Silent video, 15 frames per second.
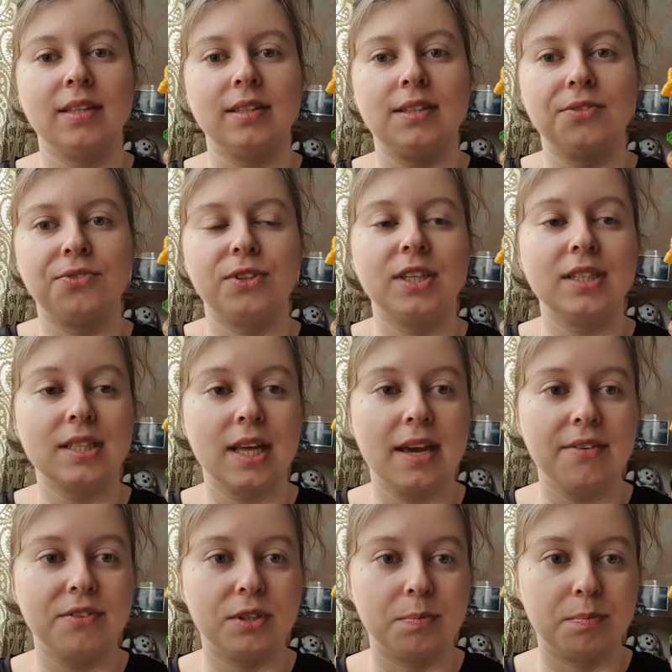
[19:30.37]
the first
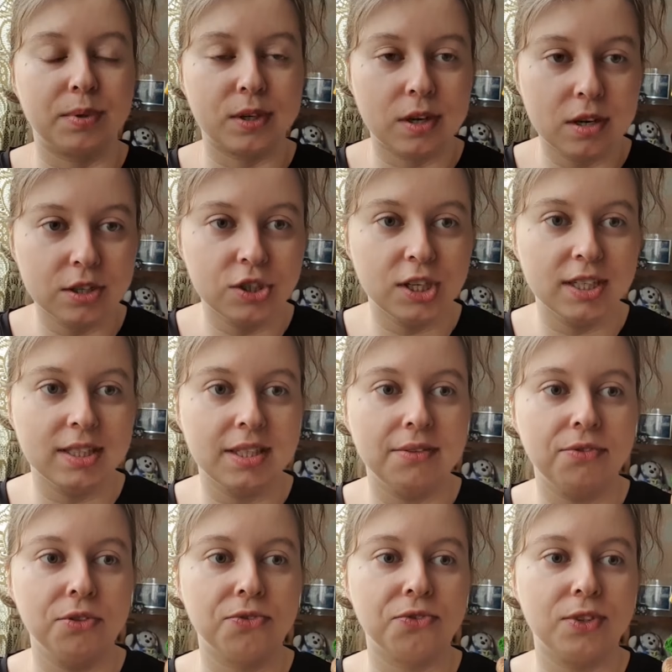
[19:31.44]
ever project,
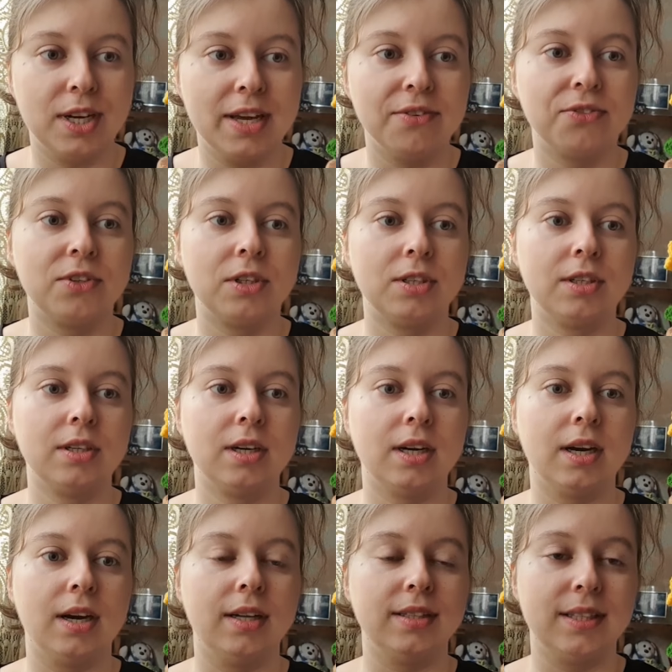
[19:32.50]
if you've never
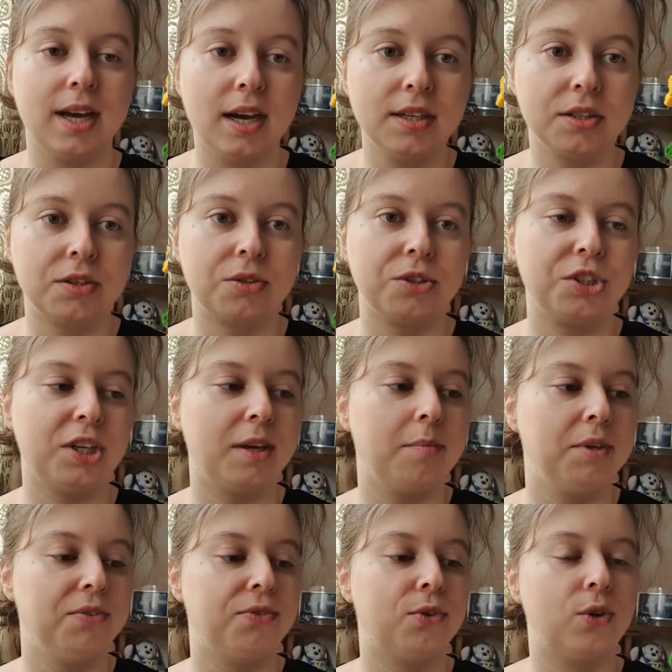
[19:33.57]
uh, done crochet
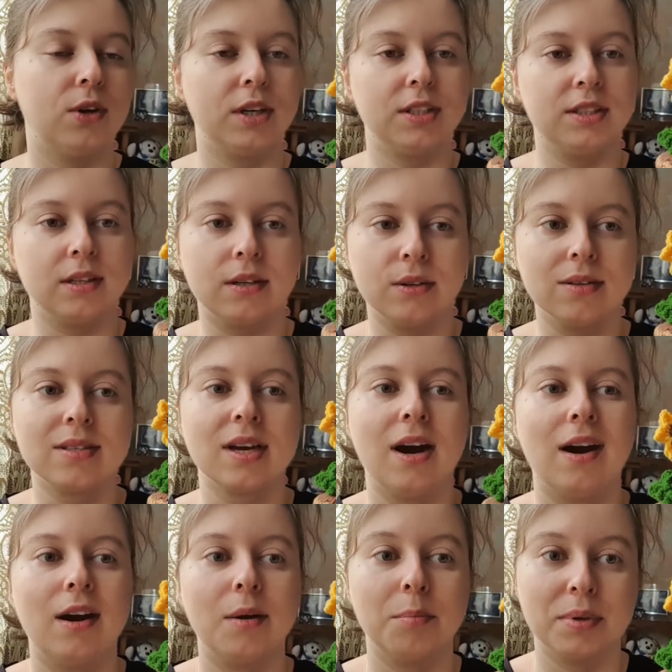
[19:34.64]
before, those
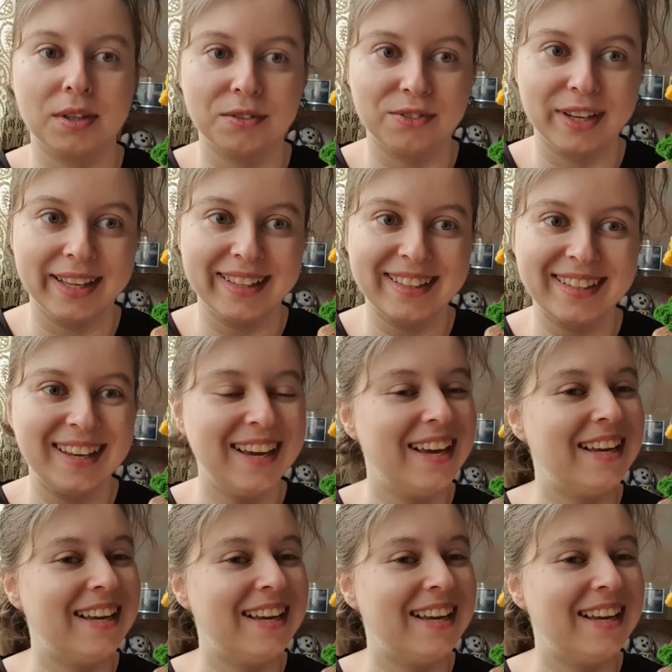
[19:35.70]
are perfect.